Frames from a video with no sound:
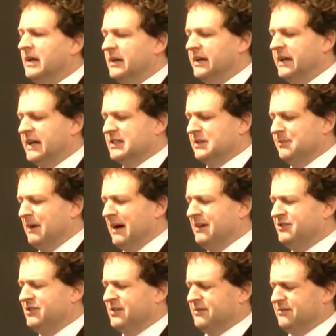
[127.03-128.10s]
It has a
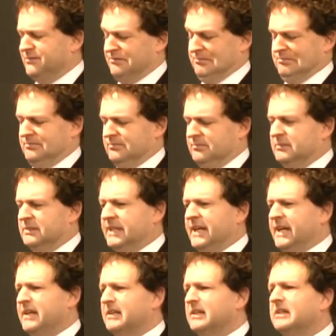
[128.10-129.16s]
budget of
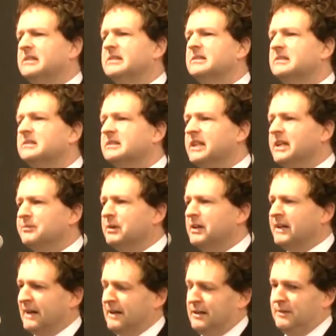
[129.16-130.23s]
ten
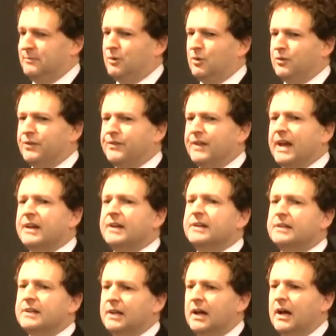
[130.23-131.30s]
million, a little more than
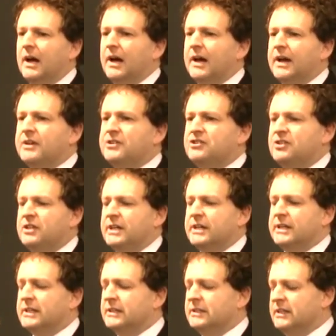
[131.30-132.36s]
that, each
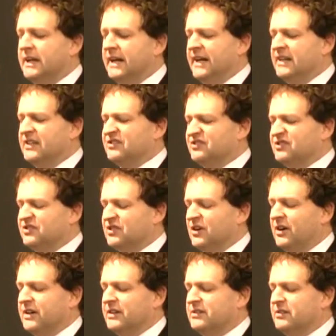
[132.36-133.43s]
year, and it's
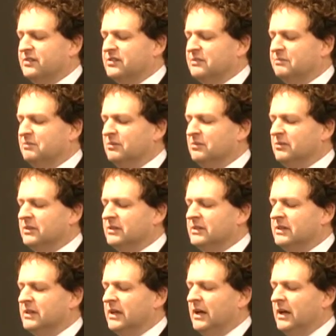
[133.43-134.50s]
designed to support